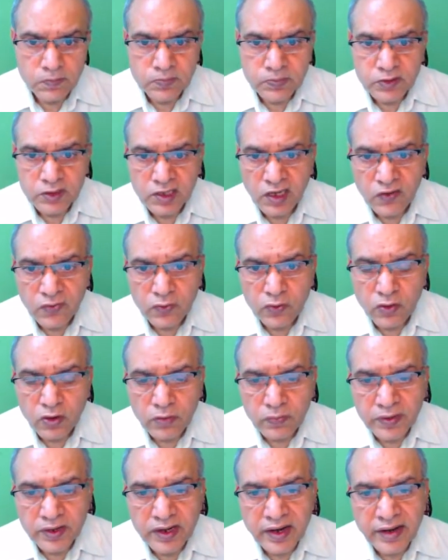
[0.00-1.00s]
Therefore,
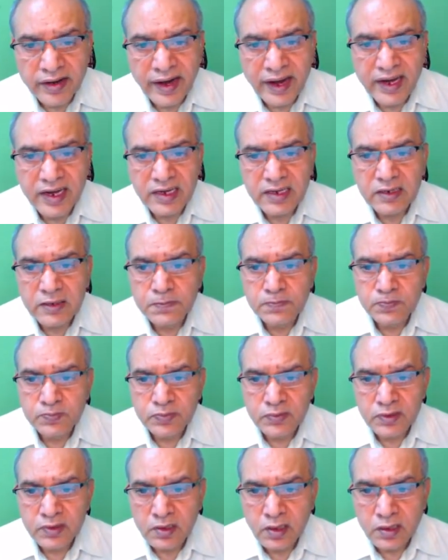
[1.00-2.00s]
we can write
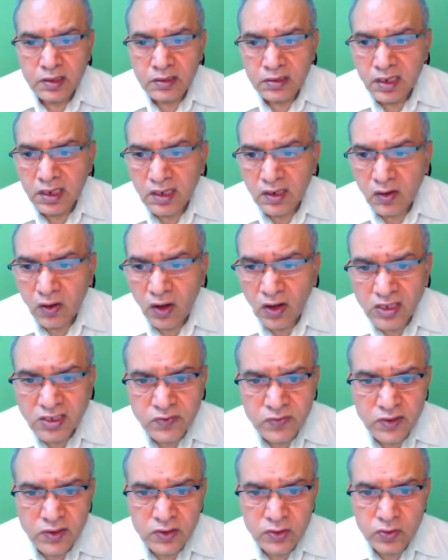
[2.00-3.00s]
that cos
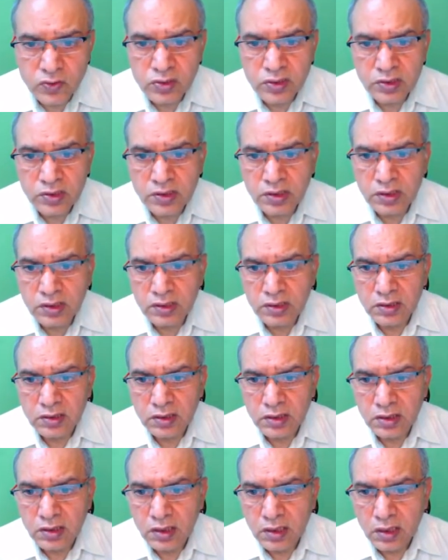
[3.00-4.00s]
120
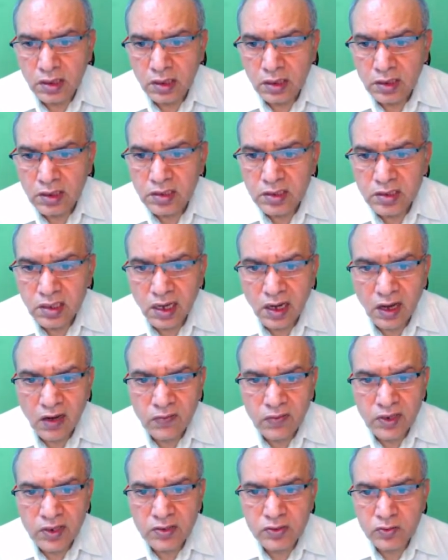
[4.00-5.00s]
is
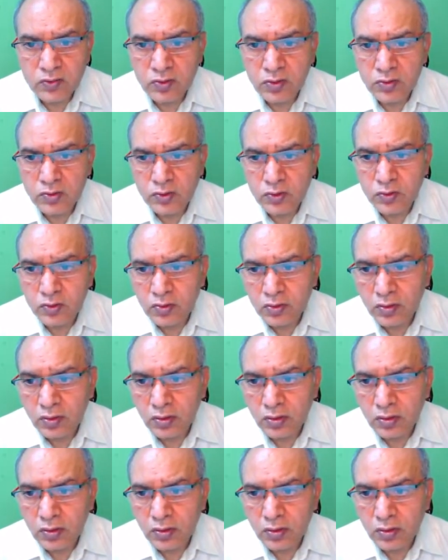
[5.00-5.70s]
always equal to